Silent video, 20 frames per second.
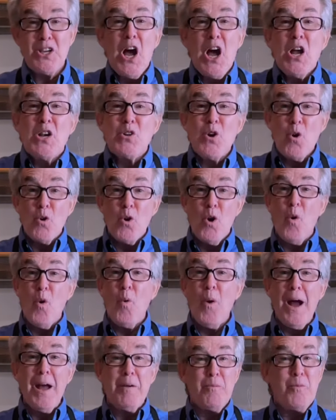Don't go
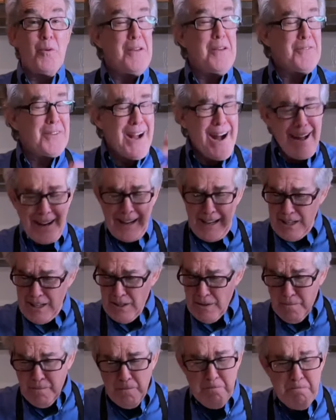away. We've got a
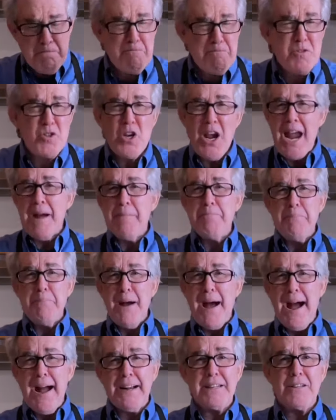
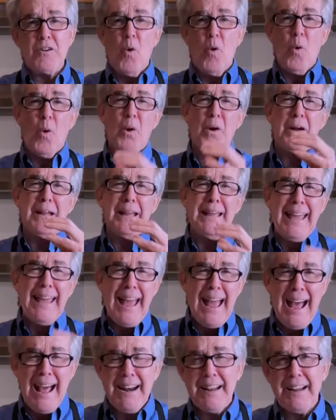jam-packed,
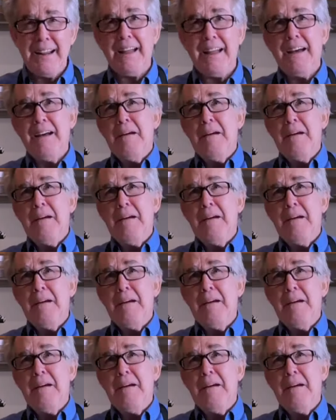organic,